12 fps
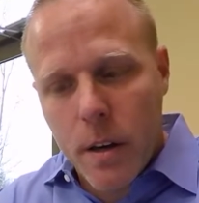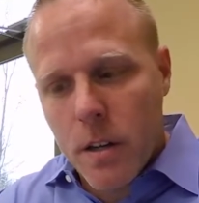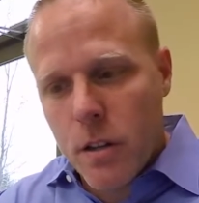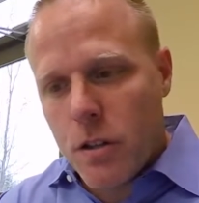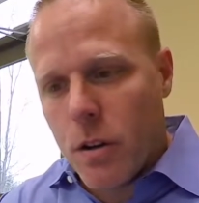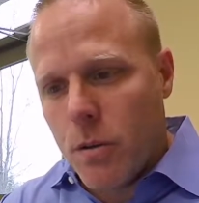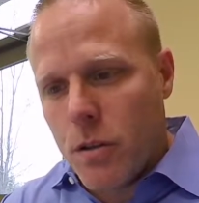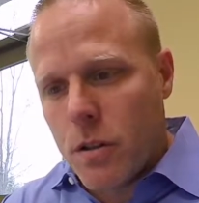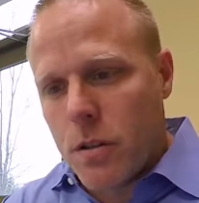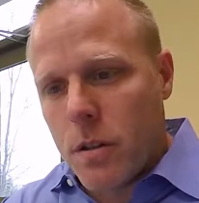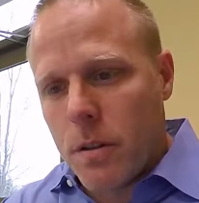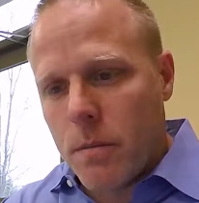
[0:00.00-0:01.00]
So just
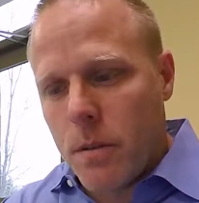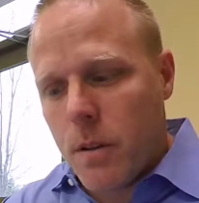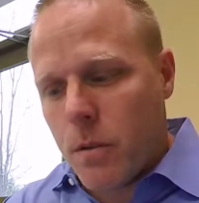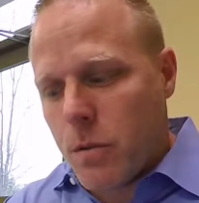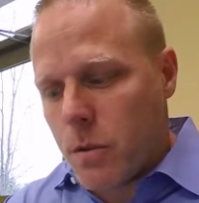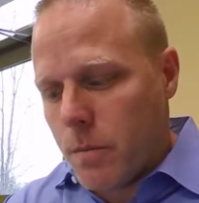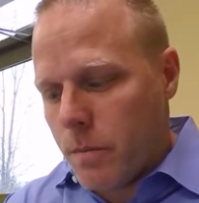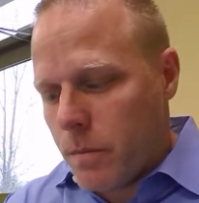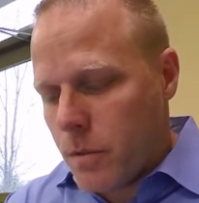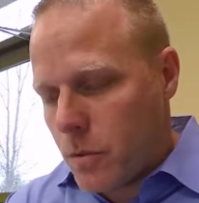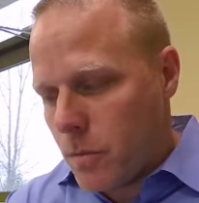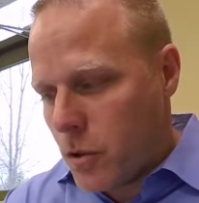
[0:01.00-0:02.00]
some
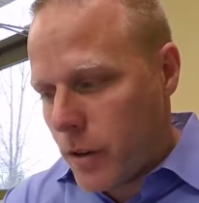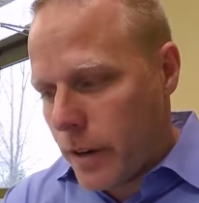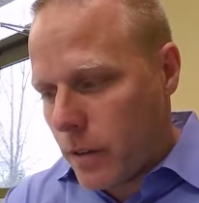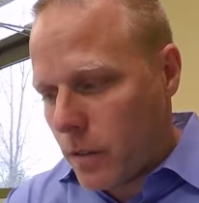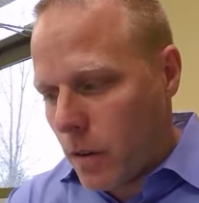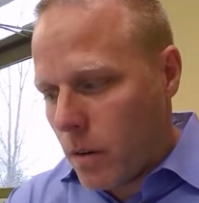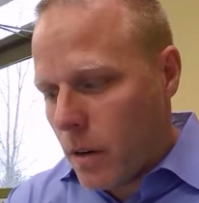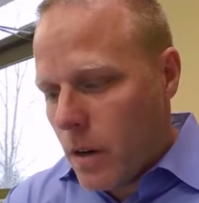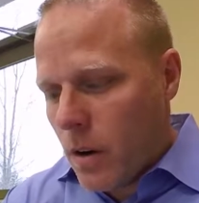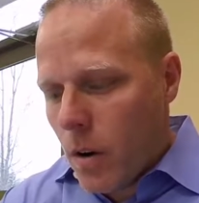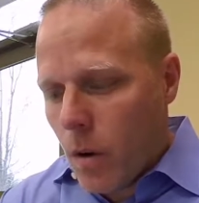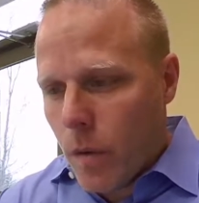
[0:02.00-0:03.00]
train of thought
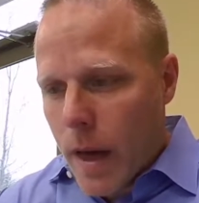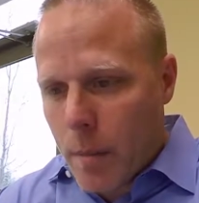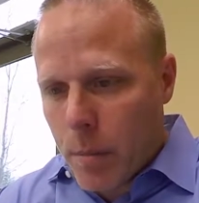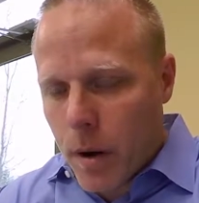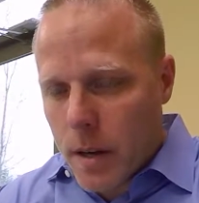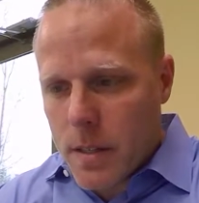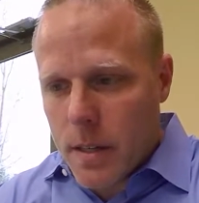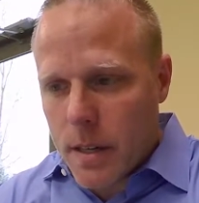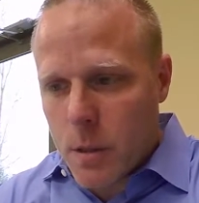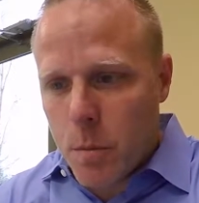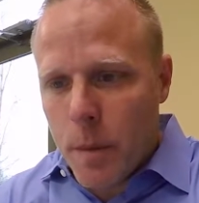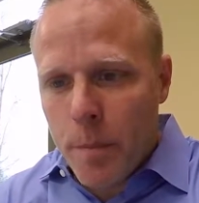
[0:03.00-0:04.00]
on that
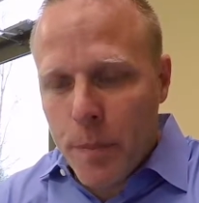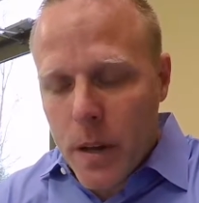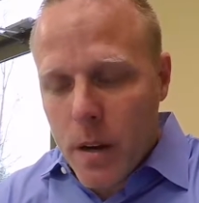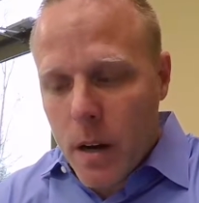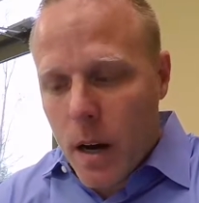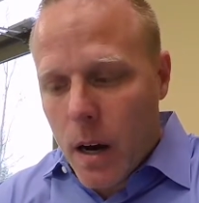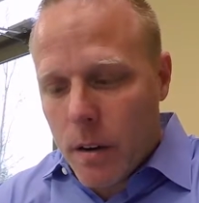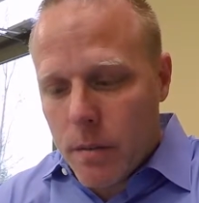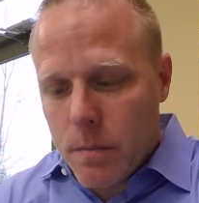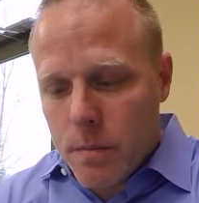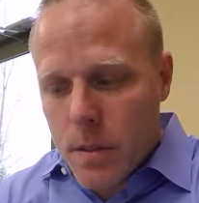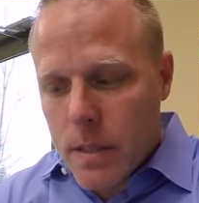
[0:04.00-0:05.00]
process. But
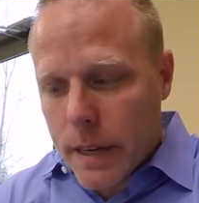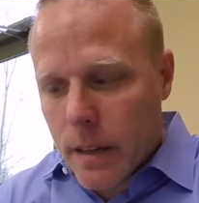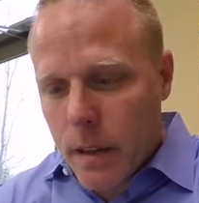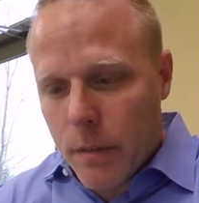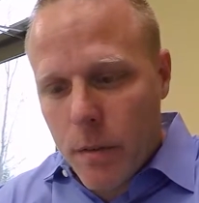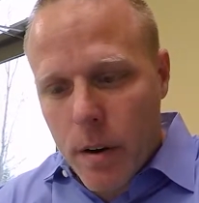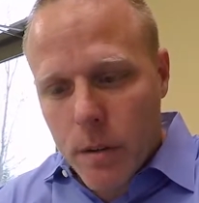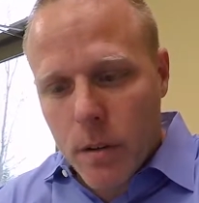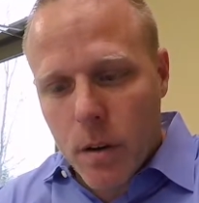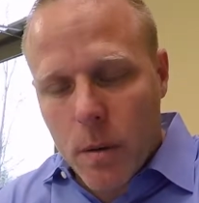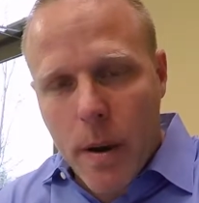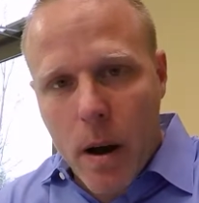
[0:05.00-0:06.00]
secondly, if you've ever
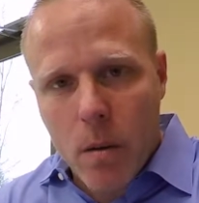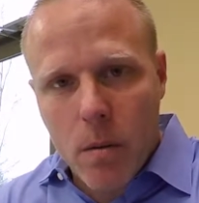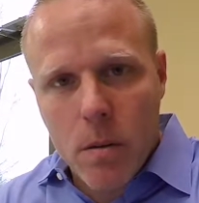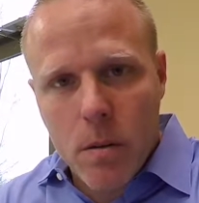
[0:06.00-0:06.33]
thought about